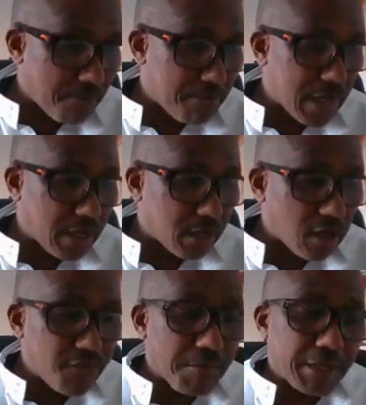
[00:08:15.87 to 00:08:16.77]
being in
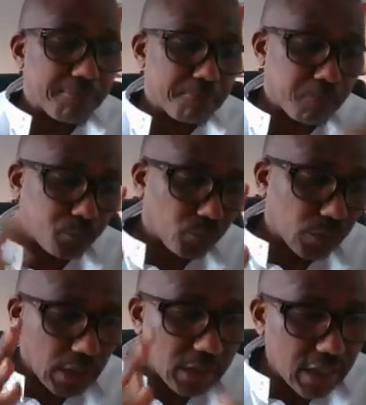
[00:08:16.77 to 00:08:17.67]
government.
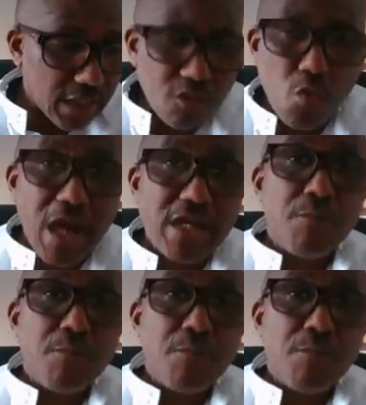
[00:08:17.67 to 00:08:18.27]
This is quite